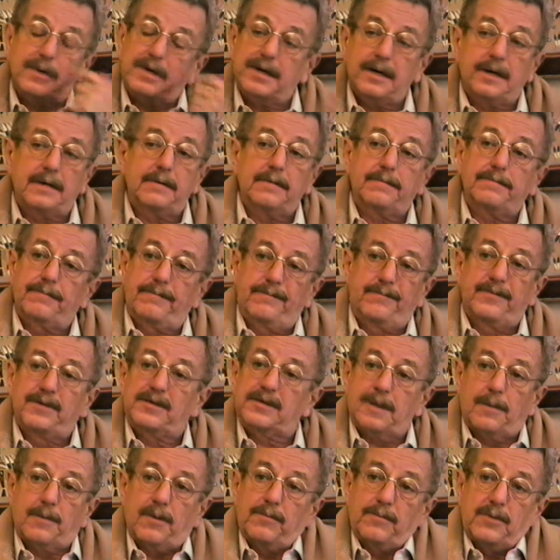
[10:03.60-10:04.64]
so we did a
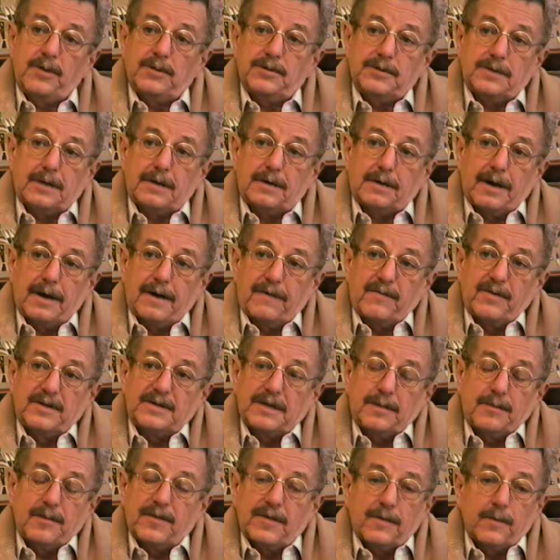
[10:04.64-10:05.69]
summer musical
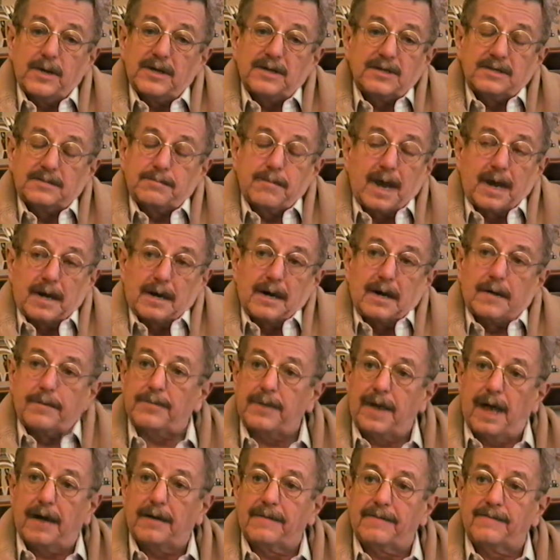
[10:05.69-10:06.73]
every summer that we just made
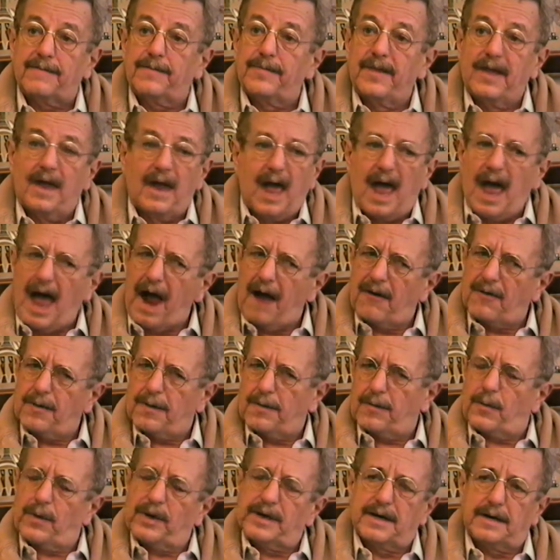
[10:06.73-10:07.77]
up out of.
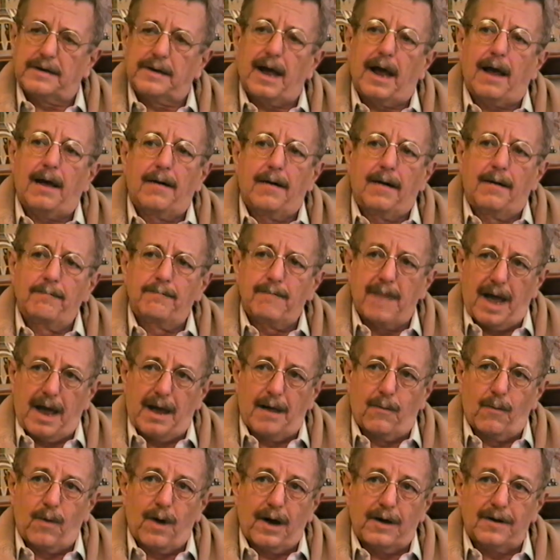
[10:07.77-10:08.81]
I remember we did
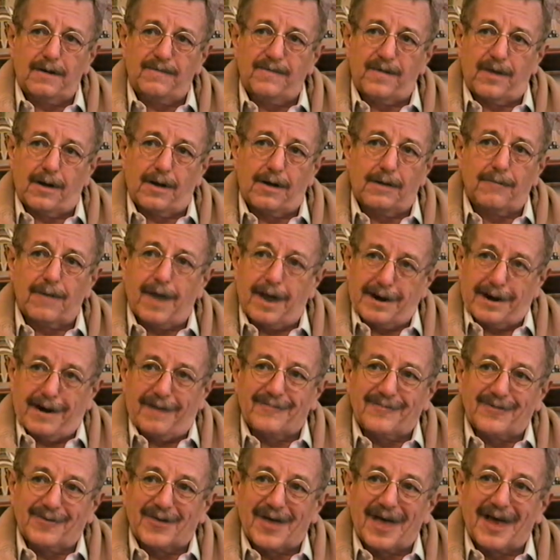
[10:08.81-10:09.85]
By a Waterfall
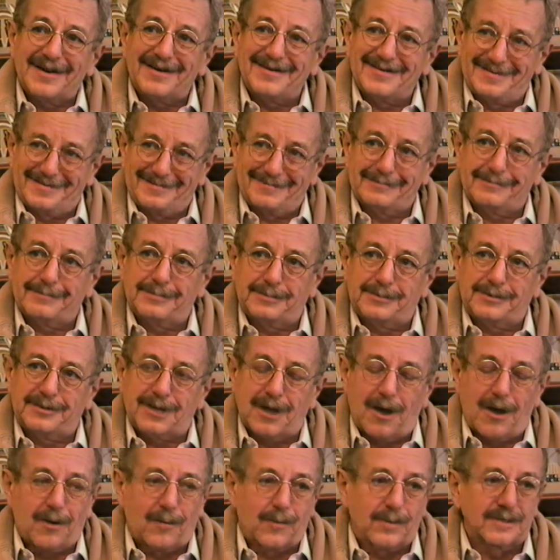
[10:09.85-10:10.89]
right after that
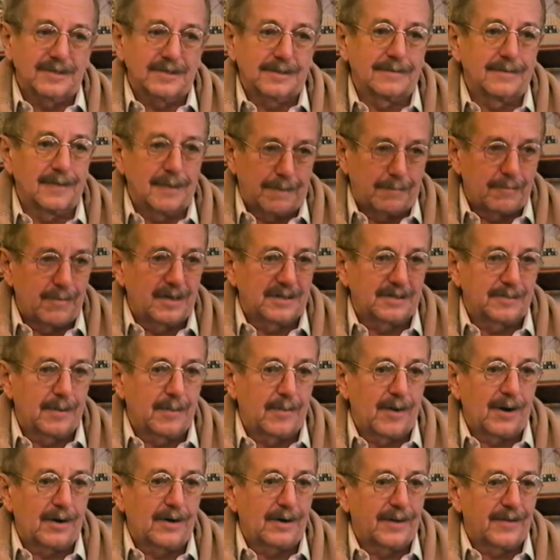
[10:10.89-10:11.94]
song was in the
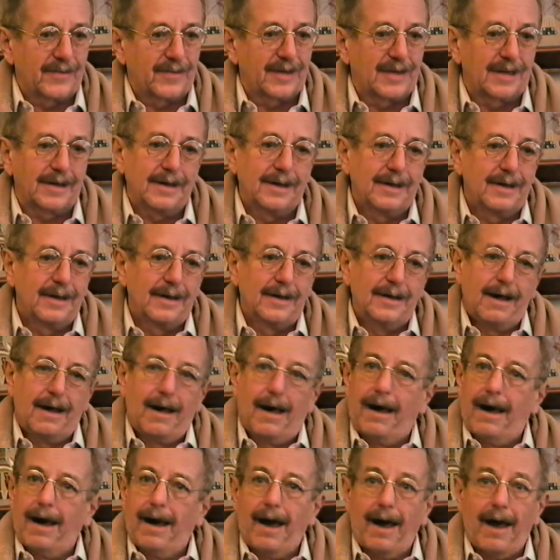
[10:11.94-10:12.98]
Busby Berkeley thing.
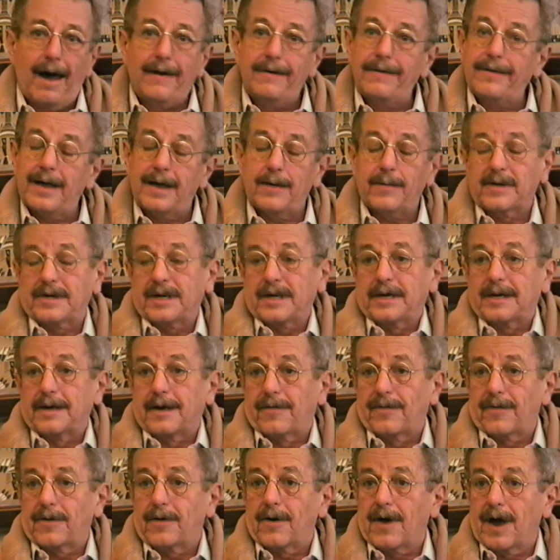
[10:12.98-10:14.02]
I don't know how we
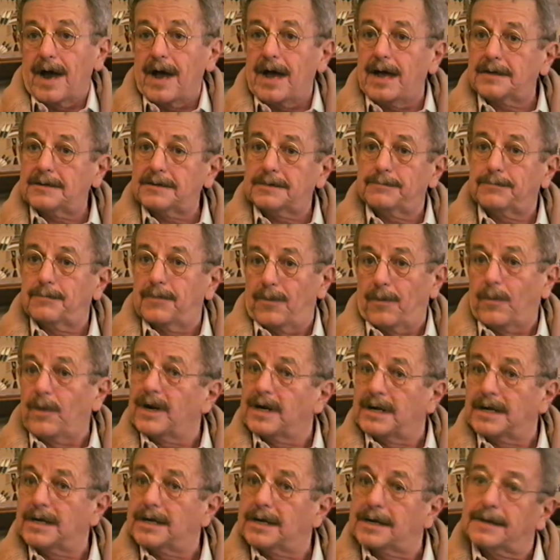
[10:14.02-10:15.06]
did it on the grass,
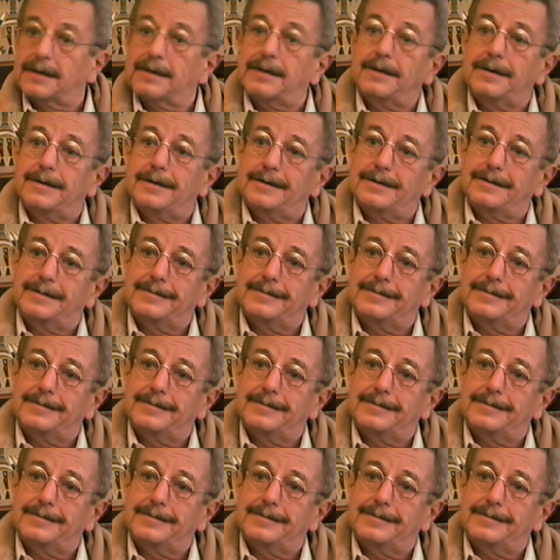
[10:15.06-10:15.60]
but we did.